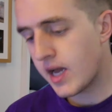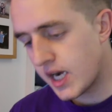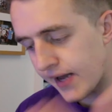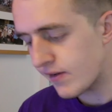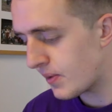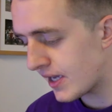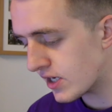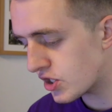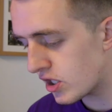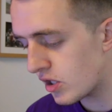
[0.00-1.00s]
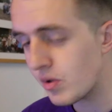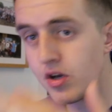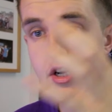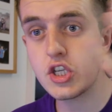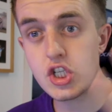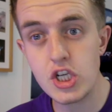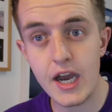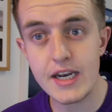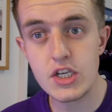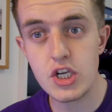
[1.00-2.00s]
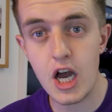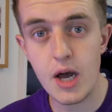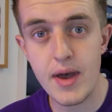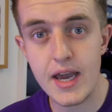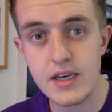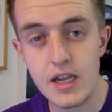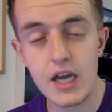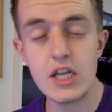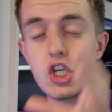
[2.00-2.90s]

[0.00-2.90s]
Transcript: Another Pikachu, we got a shiny Charmander,